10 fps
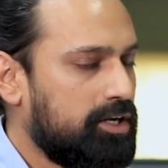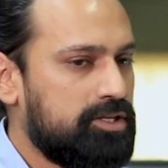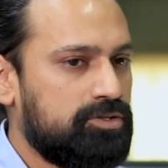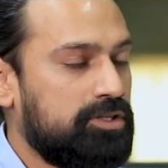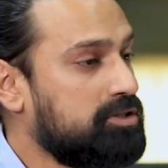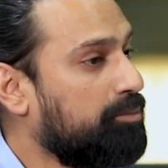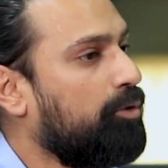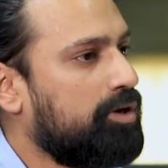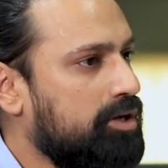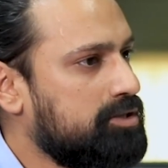Right? So they
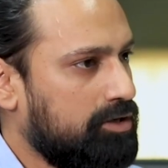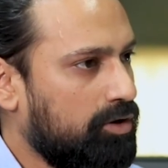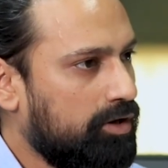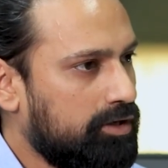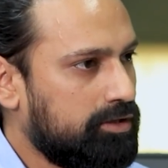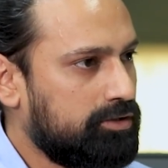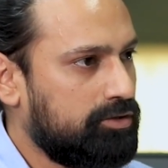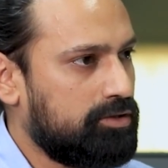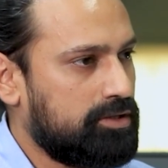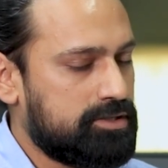supported us a lot
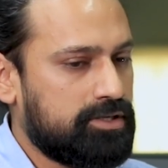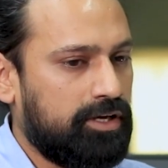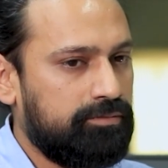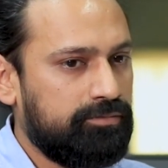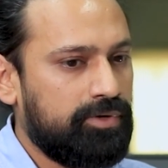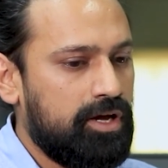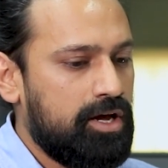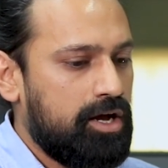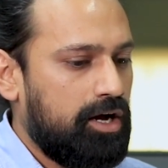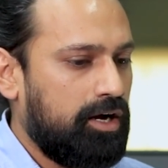during this time.
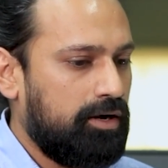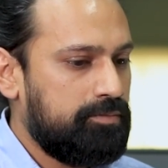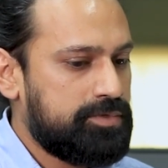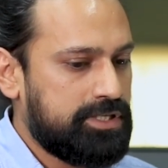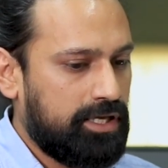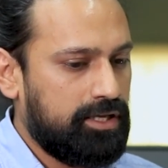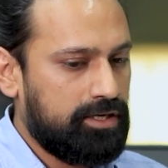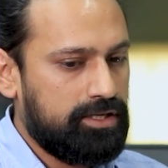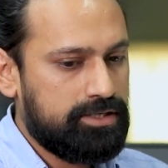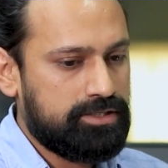
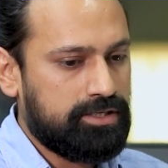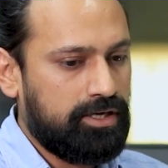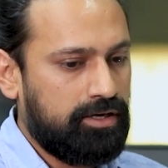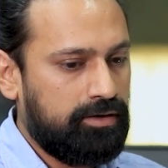Second is